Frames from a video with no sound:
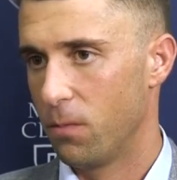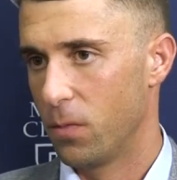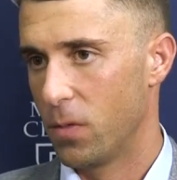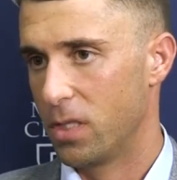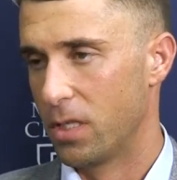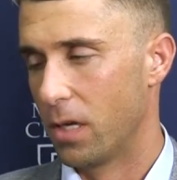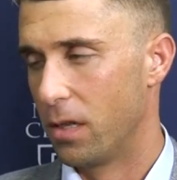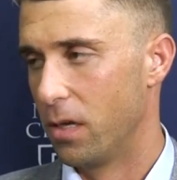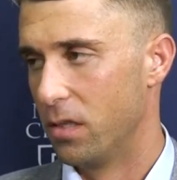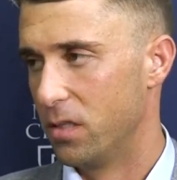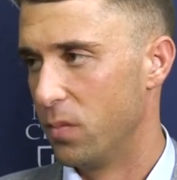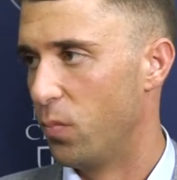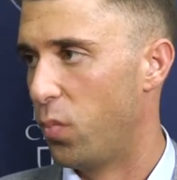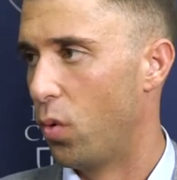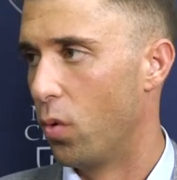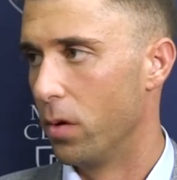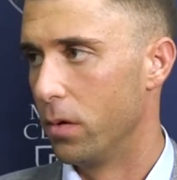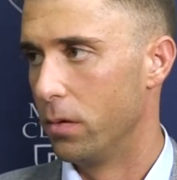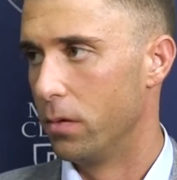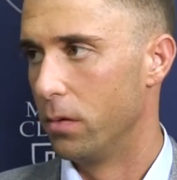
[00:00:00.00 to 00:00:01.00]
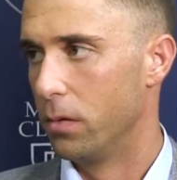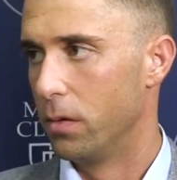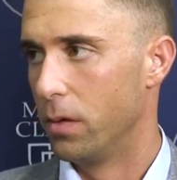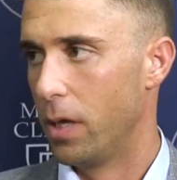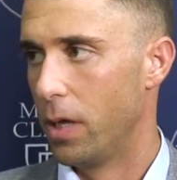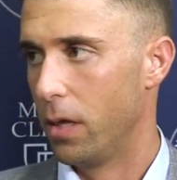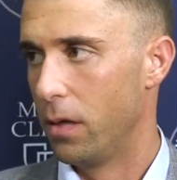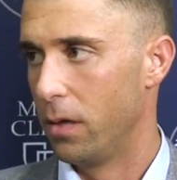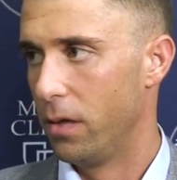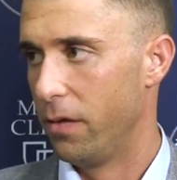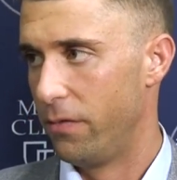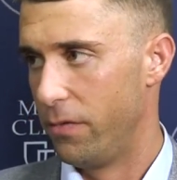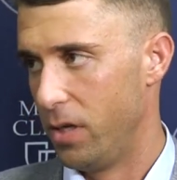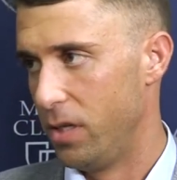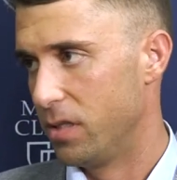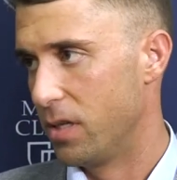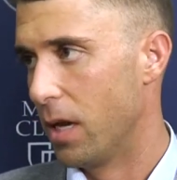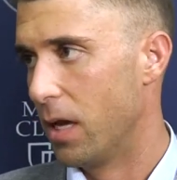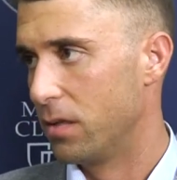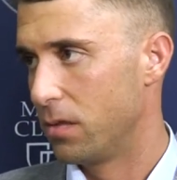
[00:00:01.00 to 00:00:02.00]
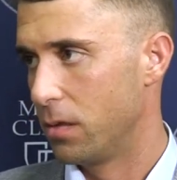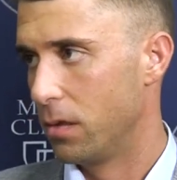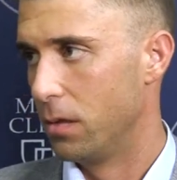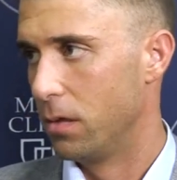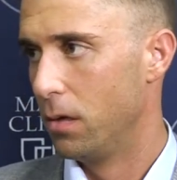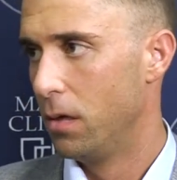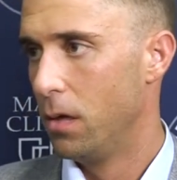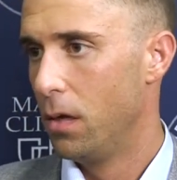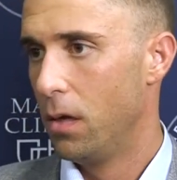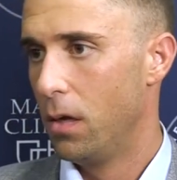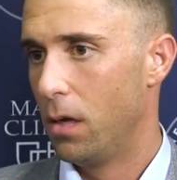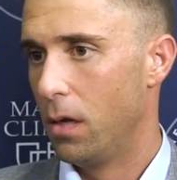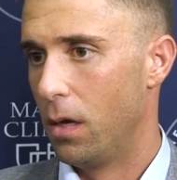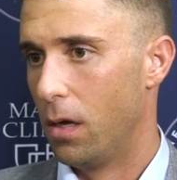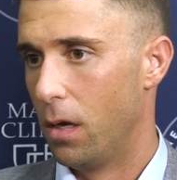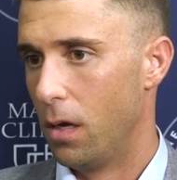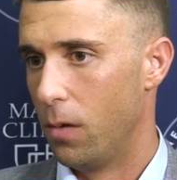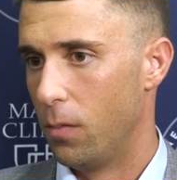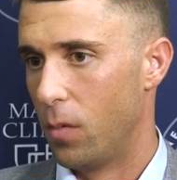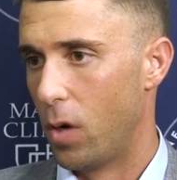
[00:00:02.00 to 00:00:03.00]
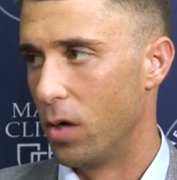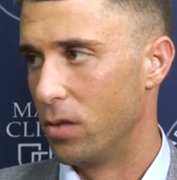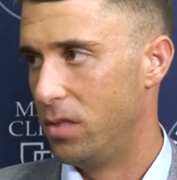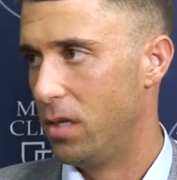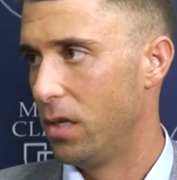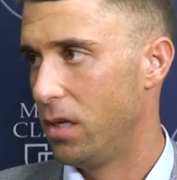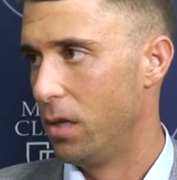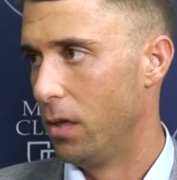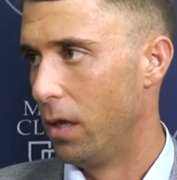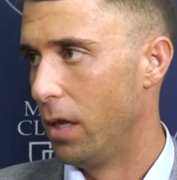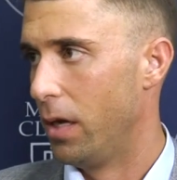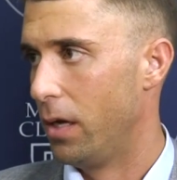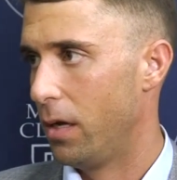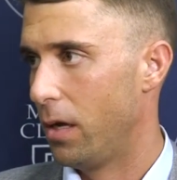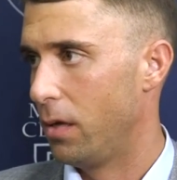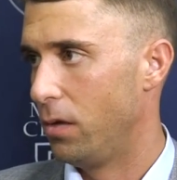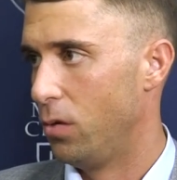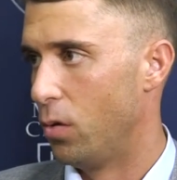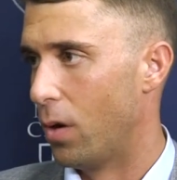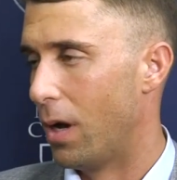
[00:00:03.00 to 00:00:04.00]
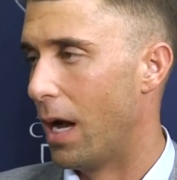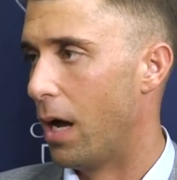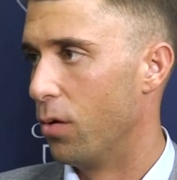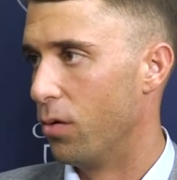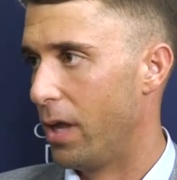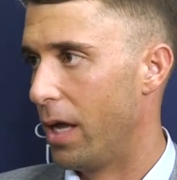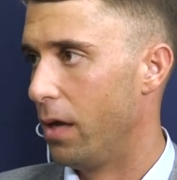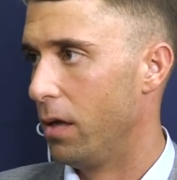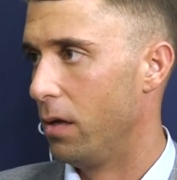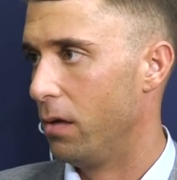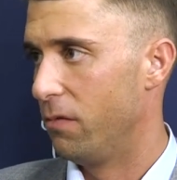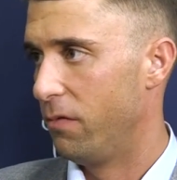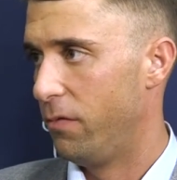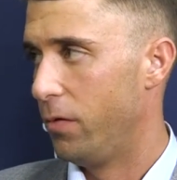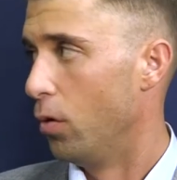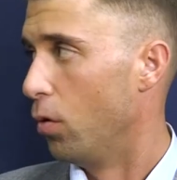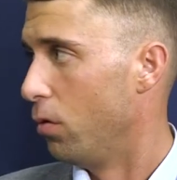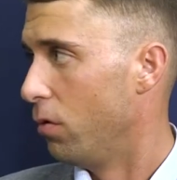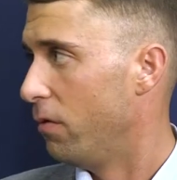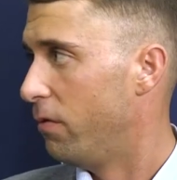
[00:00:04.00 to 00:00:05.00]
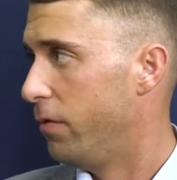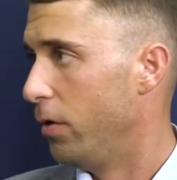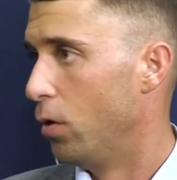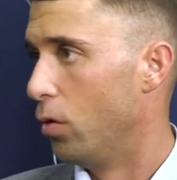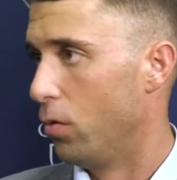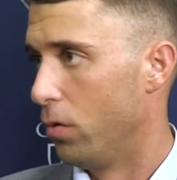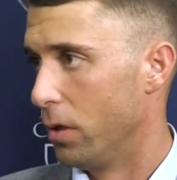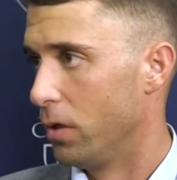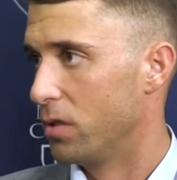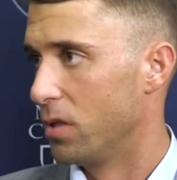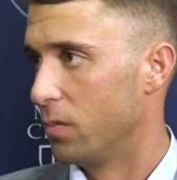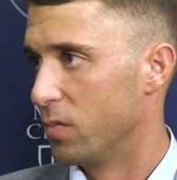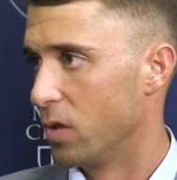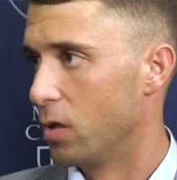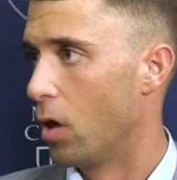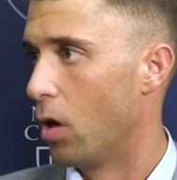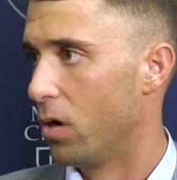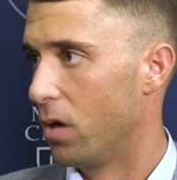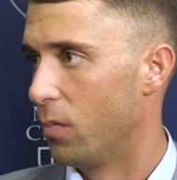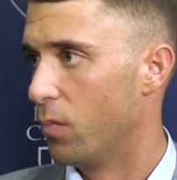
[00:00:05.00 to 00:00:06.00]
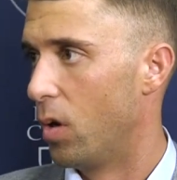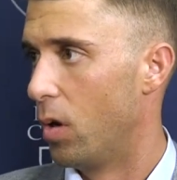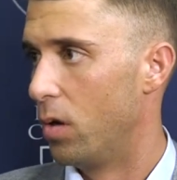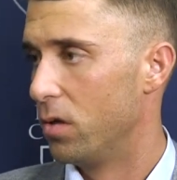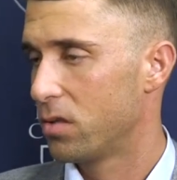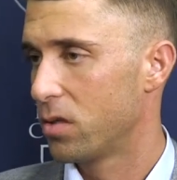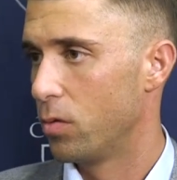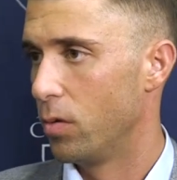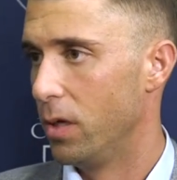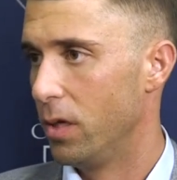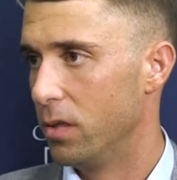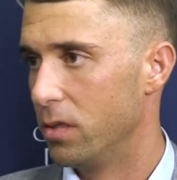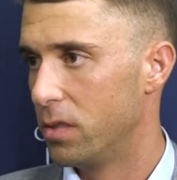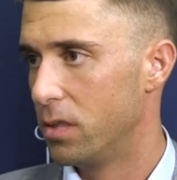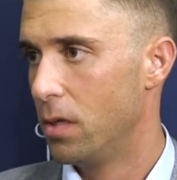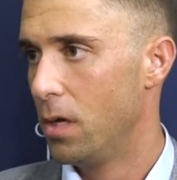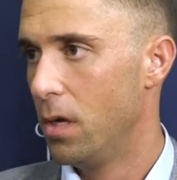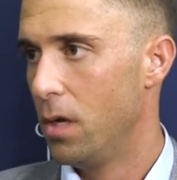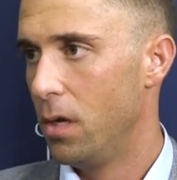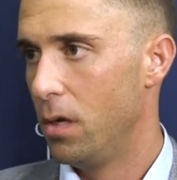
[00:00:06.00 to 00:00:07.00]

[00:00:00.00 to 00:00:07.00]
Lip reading: Because I think it's important that if these guys can articulate, you know, how they feel in terms of guarding ball screens.